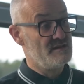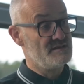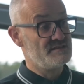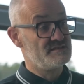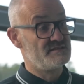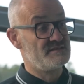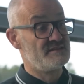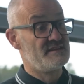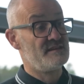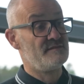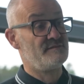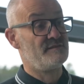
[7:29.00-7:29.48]

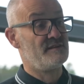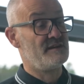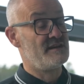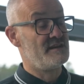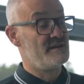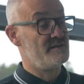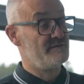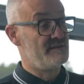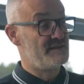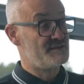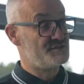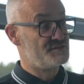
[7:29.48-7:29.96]
So the FIA
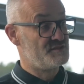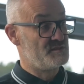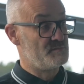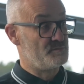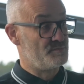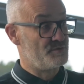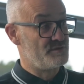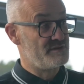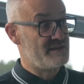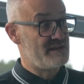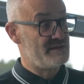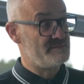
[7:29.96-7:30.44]
have actually
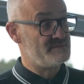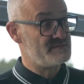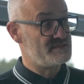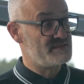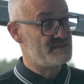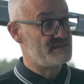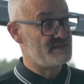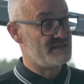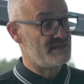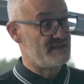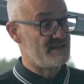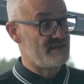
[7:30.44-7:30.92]

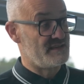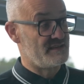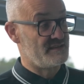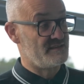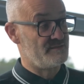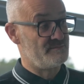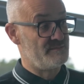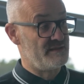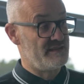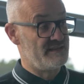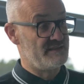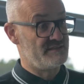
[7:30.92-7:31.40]
preempted that and
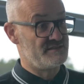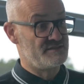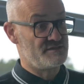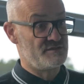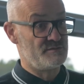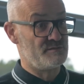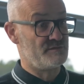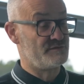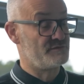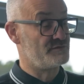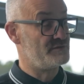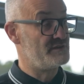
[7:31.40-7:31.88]
have made
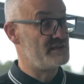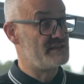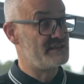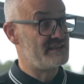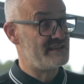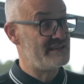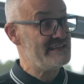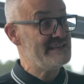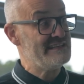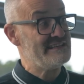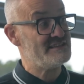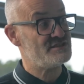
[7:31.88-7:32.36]
two or three
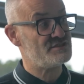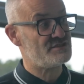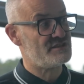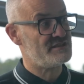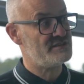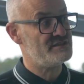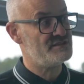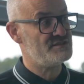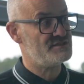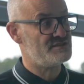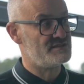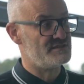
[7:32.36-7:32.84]
key
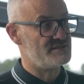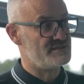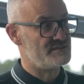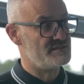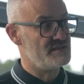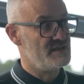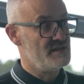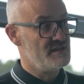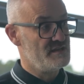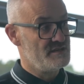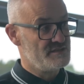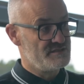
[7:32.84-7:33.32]
changes
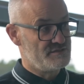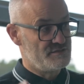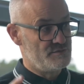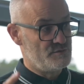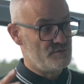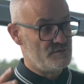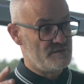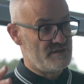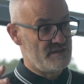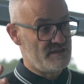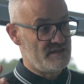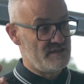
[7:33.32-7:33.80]

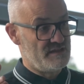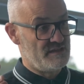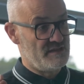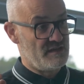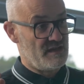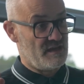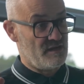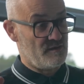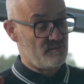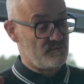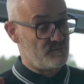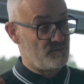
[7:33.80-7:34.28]
to the
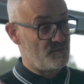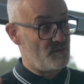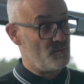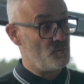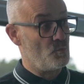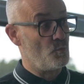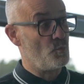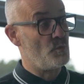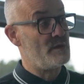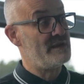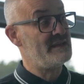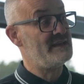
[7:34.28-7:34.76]

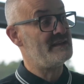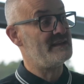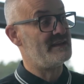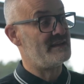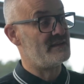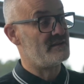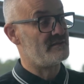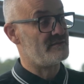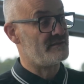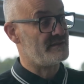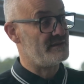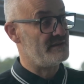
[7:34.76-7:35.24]
front wheel
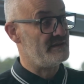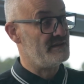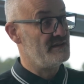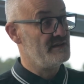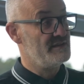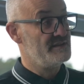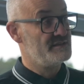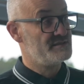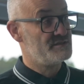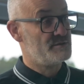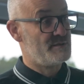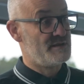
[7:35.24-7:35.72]
area
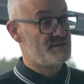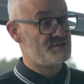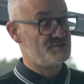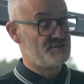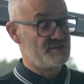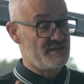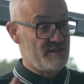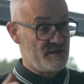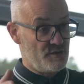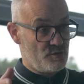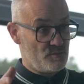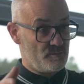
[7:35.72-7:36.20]
to
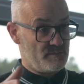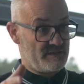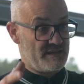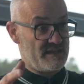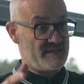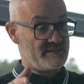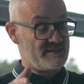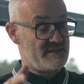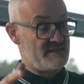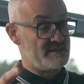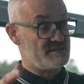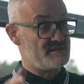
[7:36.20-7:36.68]
actually help
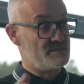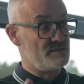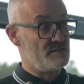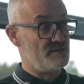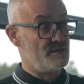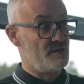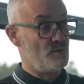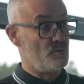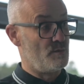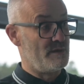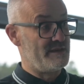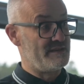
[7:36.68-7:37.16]
get that
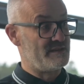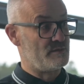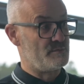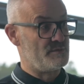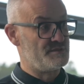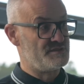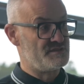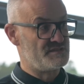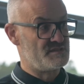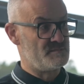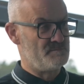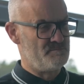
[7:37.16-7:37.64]
tire wake,
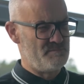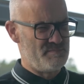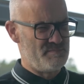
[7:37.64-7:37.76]
which is,